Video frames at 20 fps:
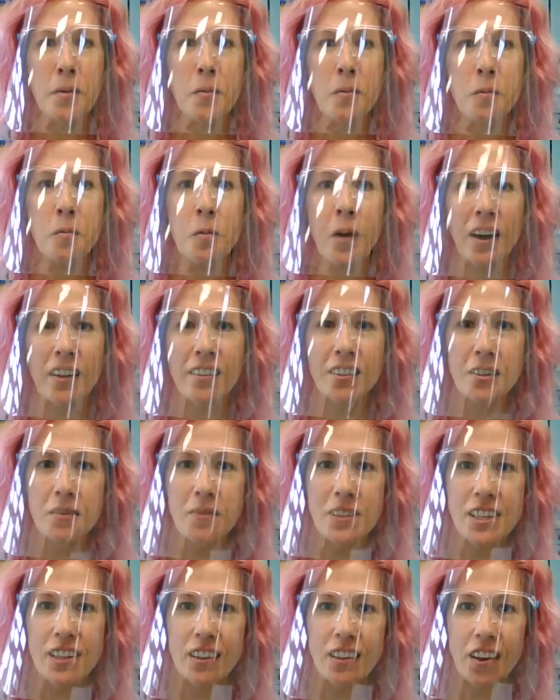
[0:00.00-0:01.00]

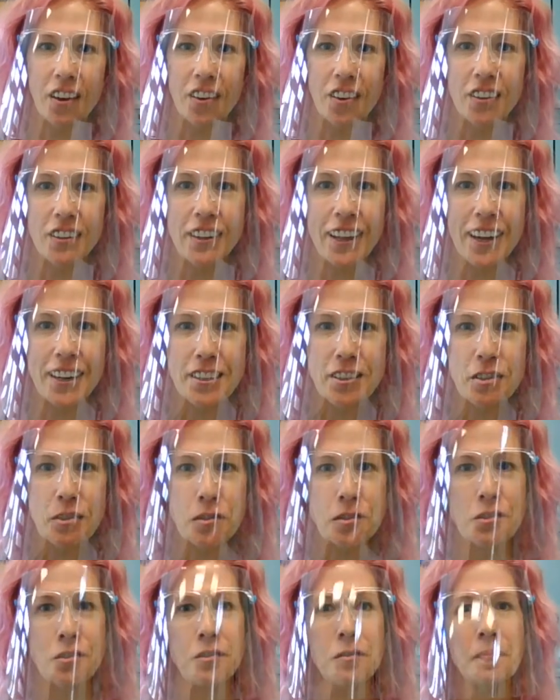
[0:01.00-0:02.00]
Welcome to the art
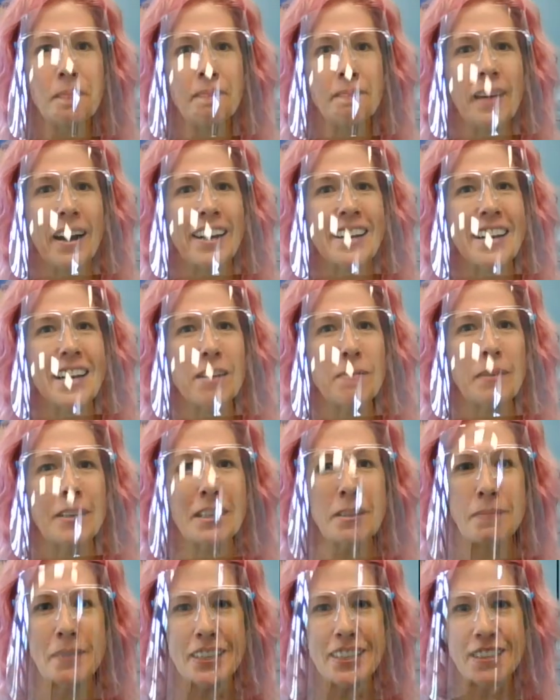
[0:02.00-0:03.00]
classroom. My name
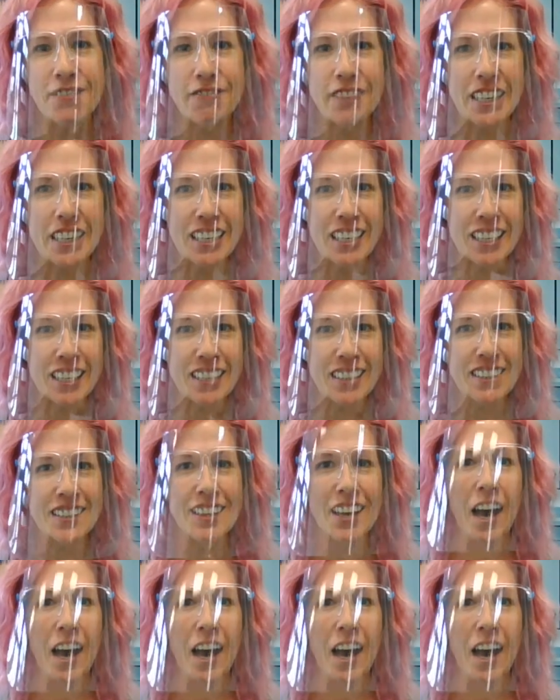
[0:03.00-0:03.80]
is Miss Phoenix.